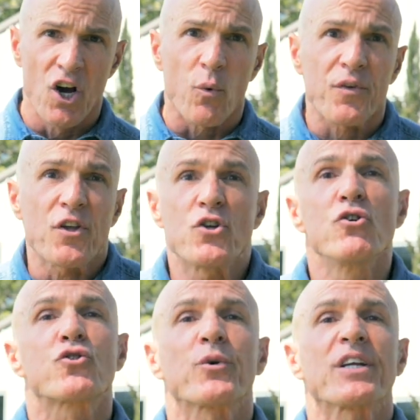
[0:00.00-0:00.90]
where the
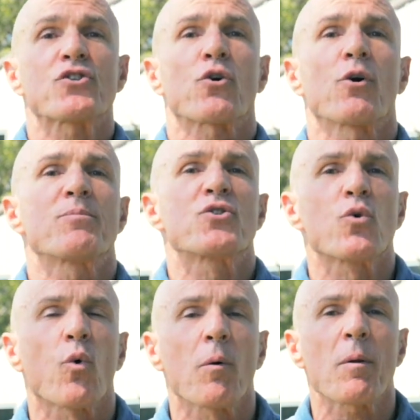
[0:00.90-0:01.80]
nutrients are
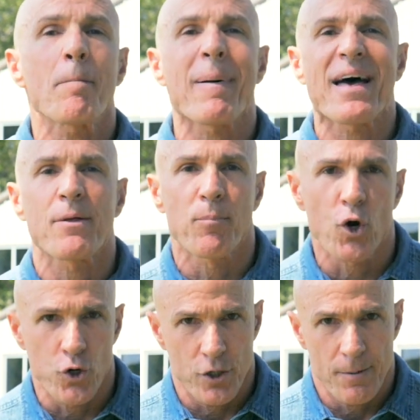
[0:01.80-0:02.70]
absorbed by the
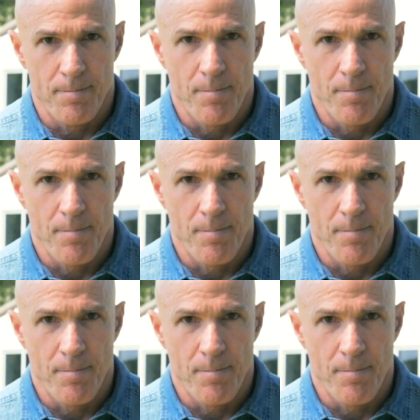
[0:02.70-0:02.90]
bird.